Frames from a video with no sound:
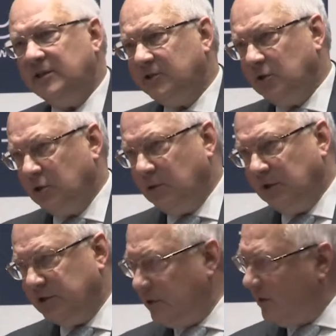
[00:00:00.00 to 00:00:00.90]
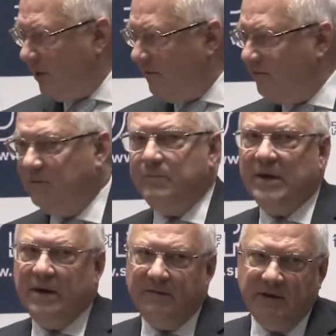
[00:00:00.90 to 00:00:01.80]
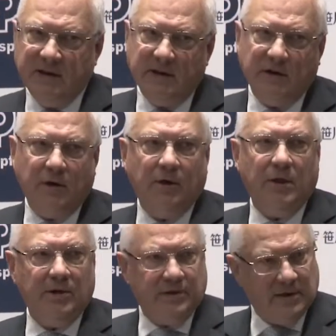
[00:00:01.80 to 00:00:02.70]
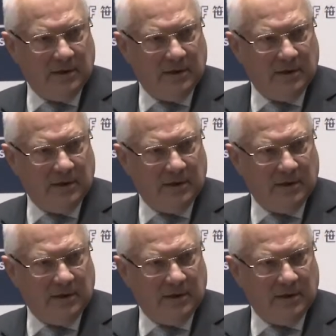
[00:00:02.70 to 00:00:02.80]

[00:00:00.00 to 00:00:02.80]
it's not a question of believing or not